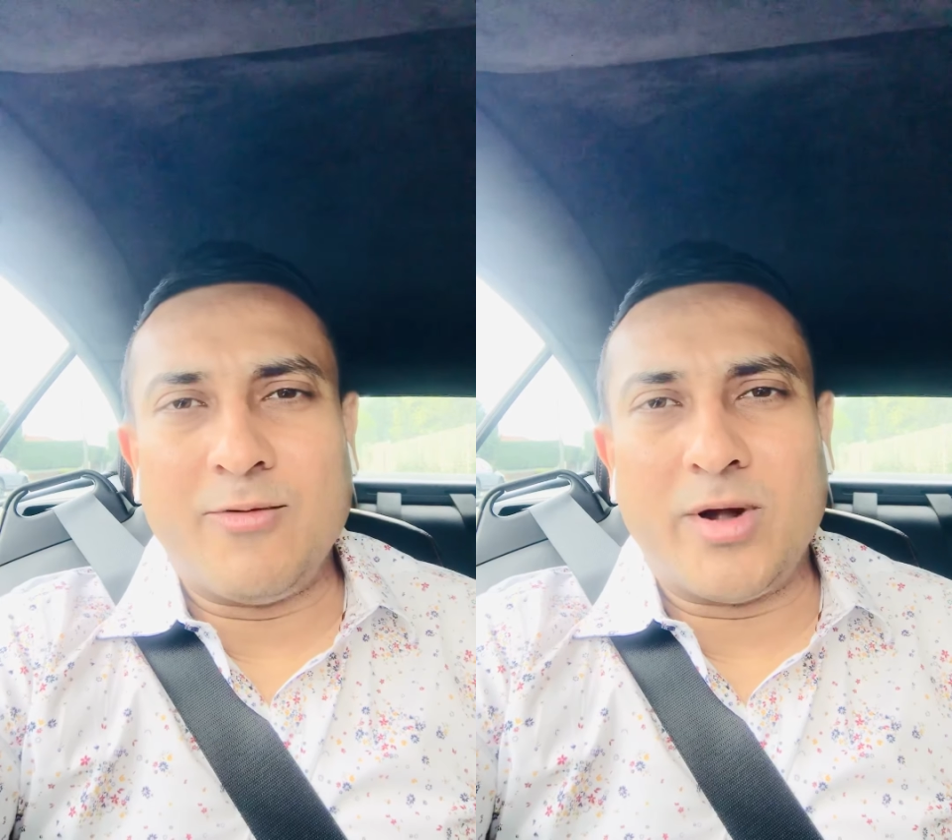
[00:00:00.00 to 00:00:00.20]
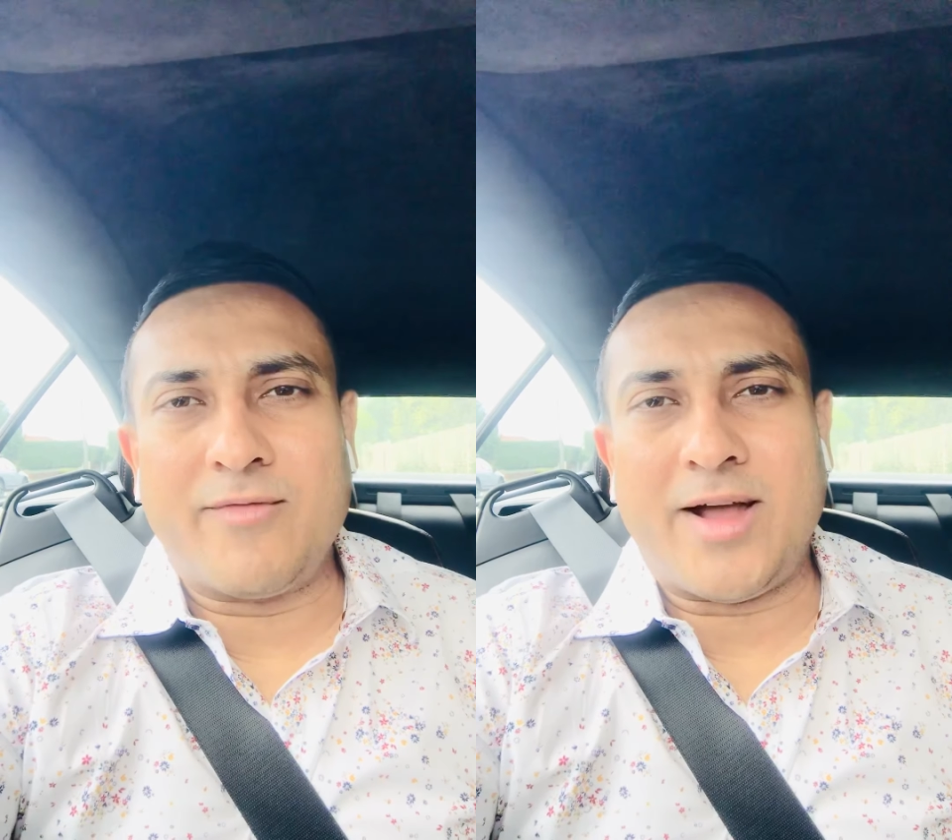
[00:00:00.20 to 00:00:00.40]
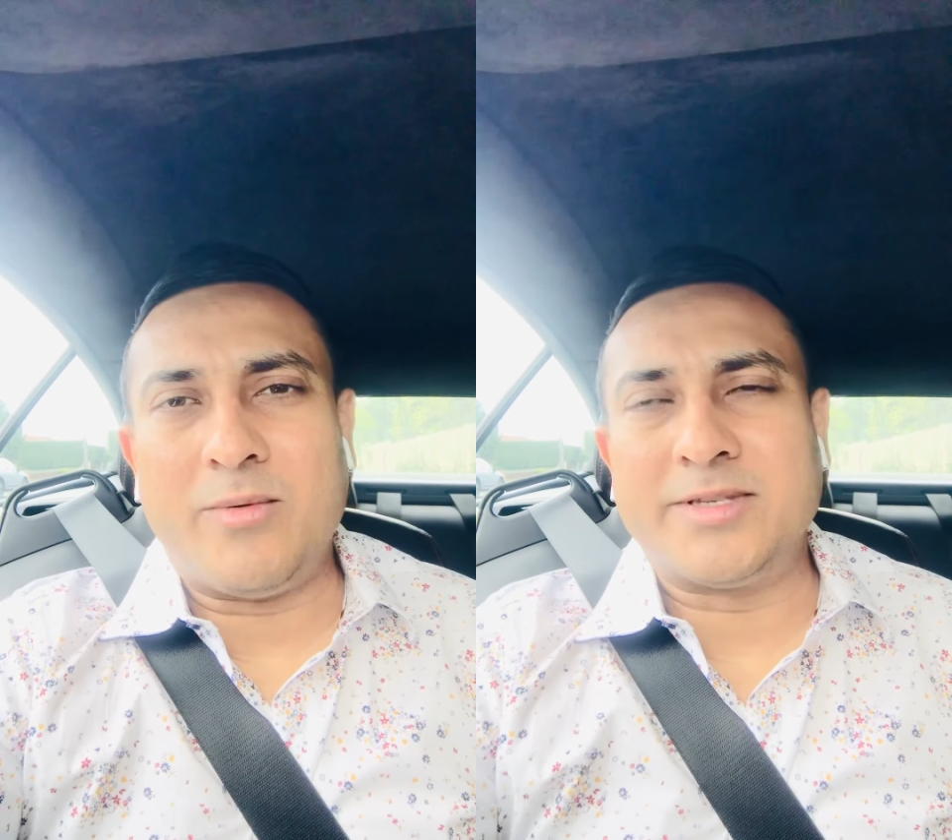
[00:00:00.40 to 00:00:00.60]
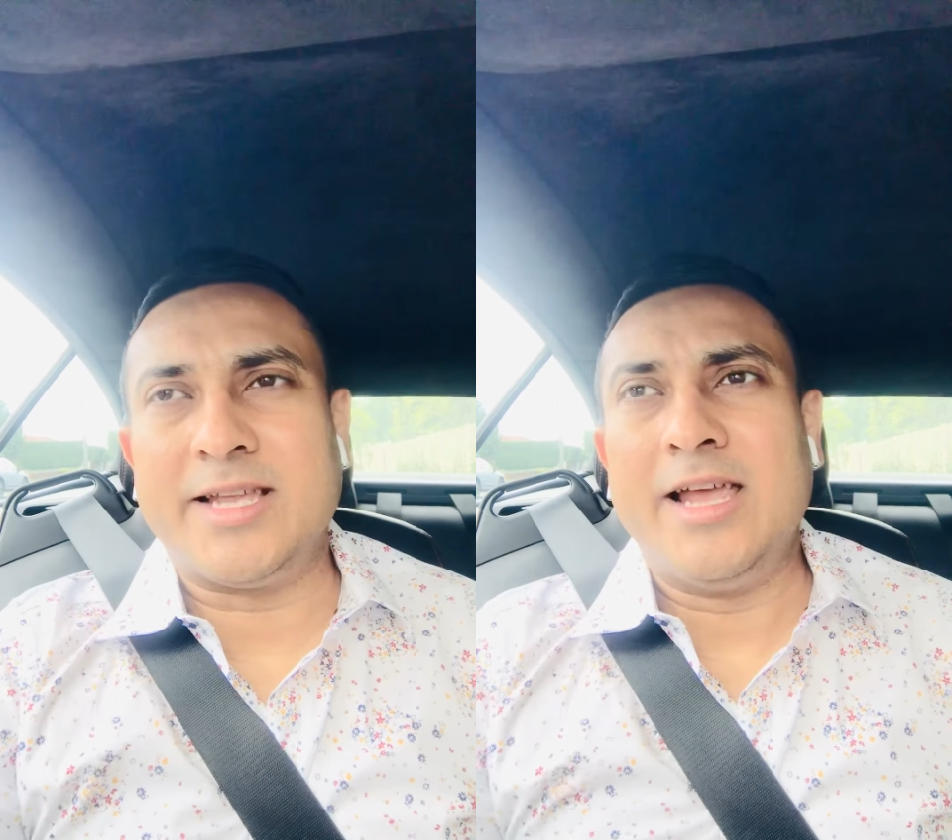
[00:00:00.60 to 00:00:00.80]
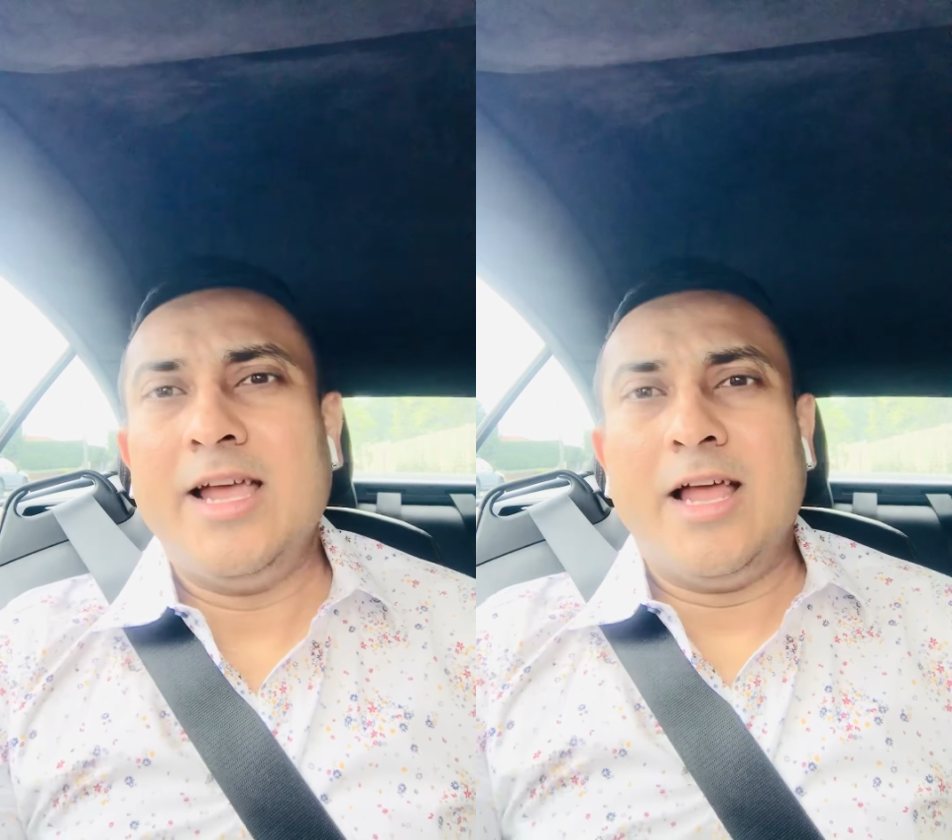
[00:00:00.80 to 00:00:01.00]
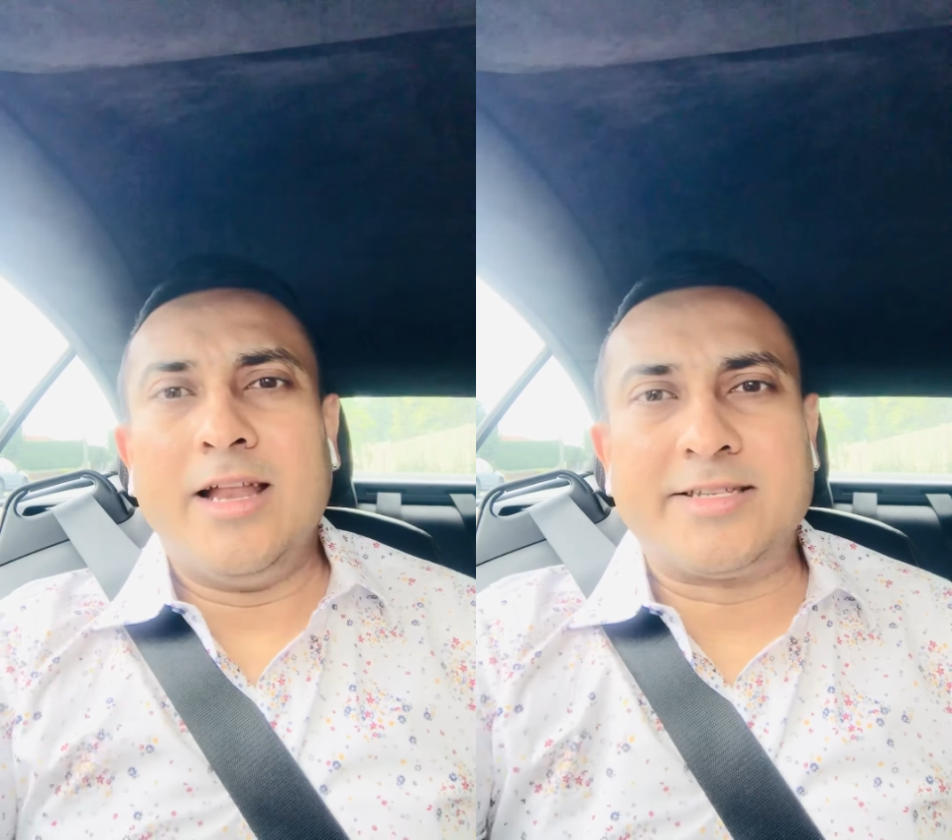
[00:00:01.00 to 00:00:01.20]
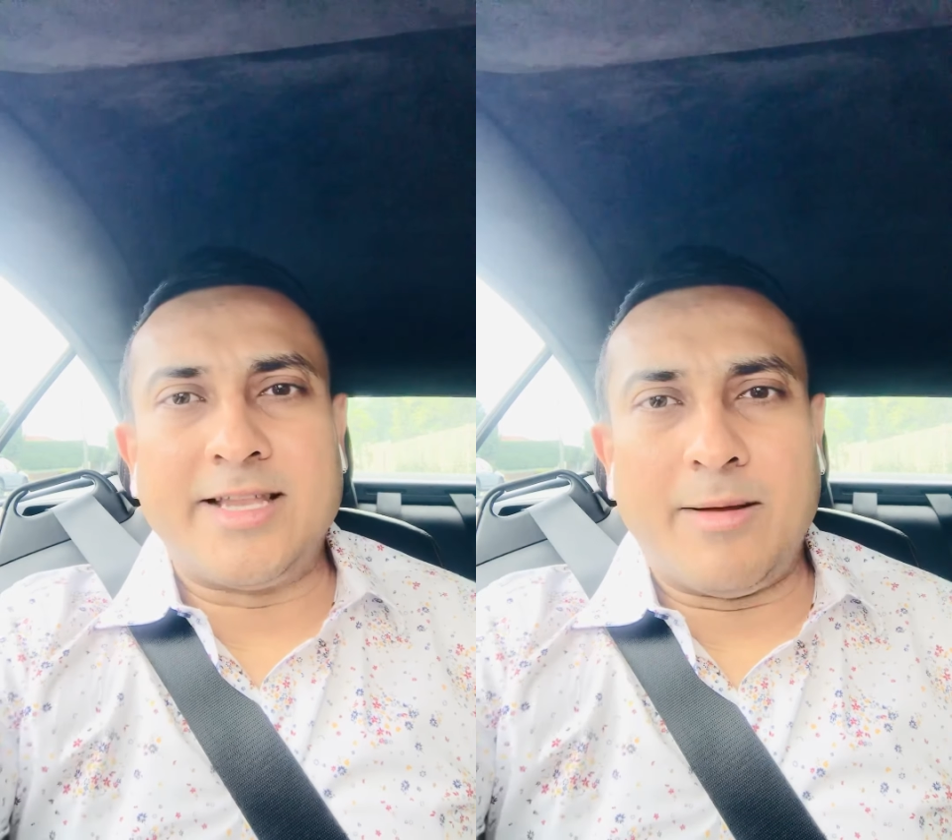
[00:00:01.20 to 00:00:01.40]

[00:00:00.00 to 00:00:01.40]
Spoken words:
What if I was say, listen,